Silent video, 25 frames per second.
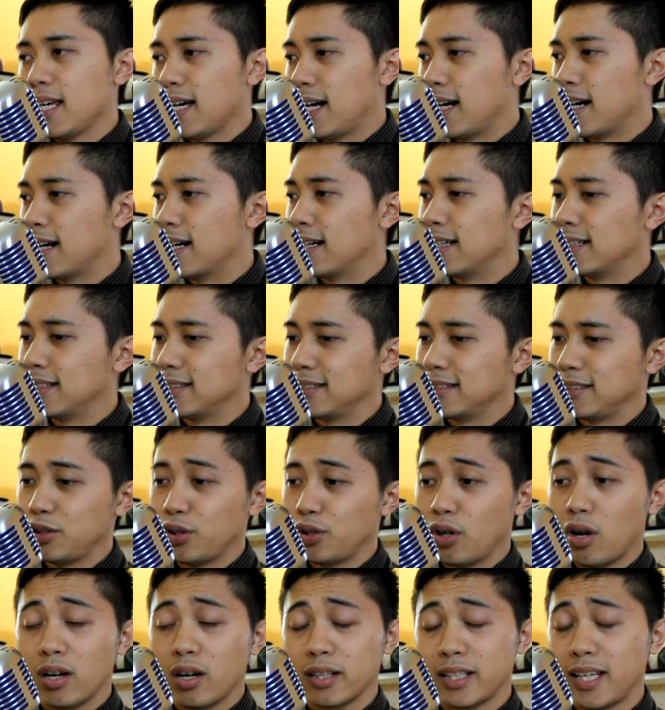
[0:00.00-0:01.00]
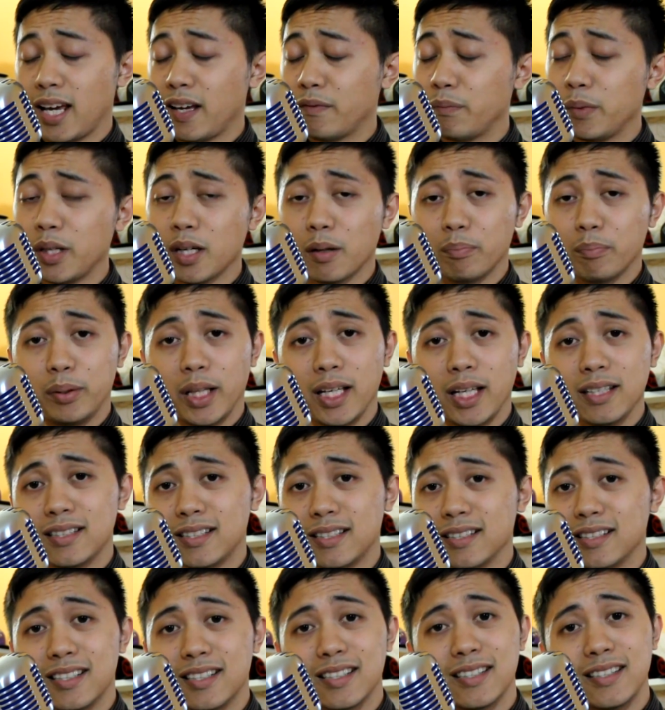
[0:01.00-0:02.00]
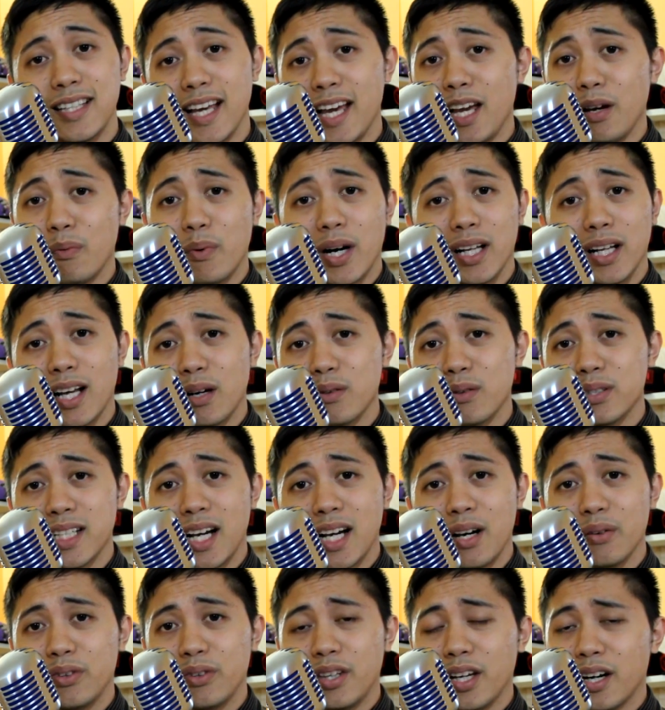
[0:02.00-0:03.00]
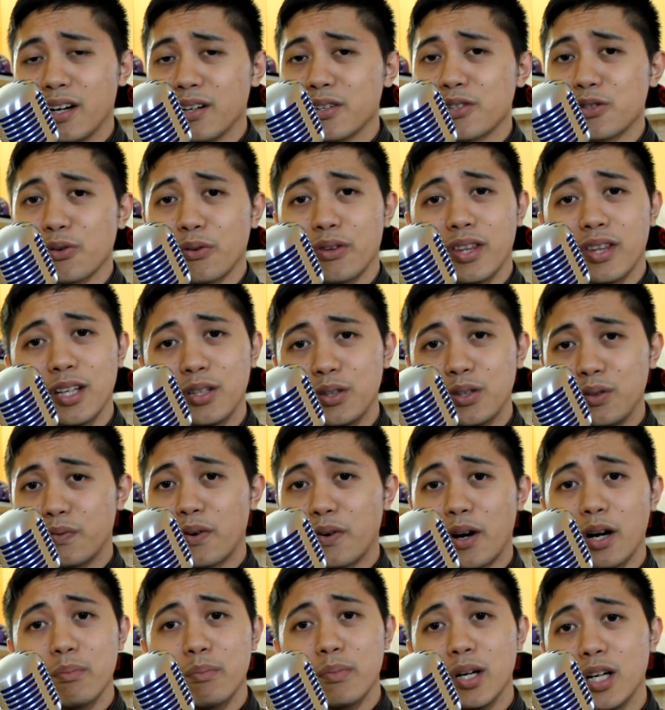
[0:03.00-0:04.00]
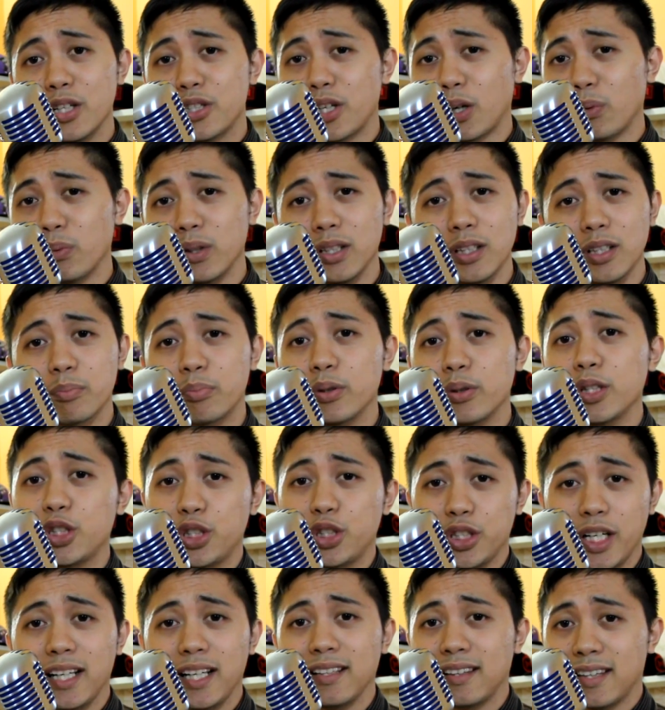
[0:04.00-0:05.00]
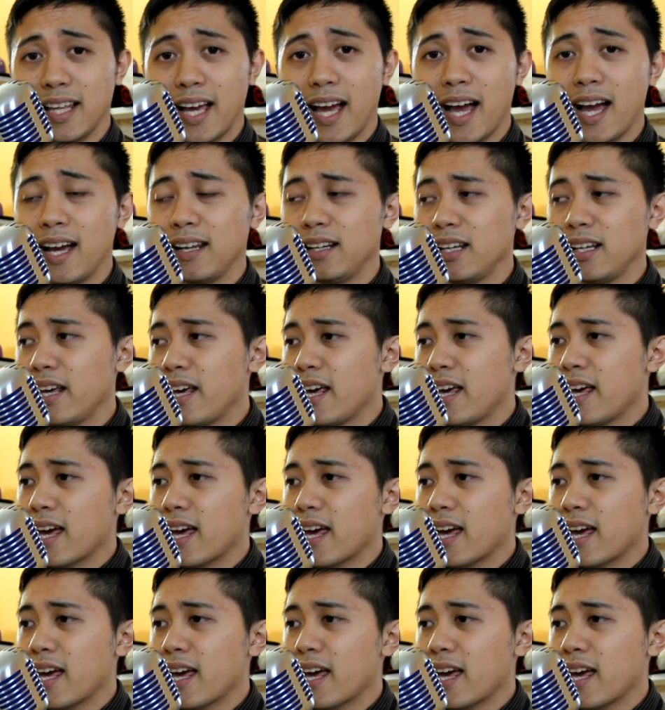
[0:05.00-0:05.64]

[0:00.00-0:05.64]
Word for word: Uh, y'all gave me a place to stay while I was out there, so thank you very much. I really appreciate that.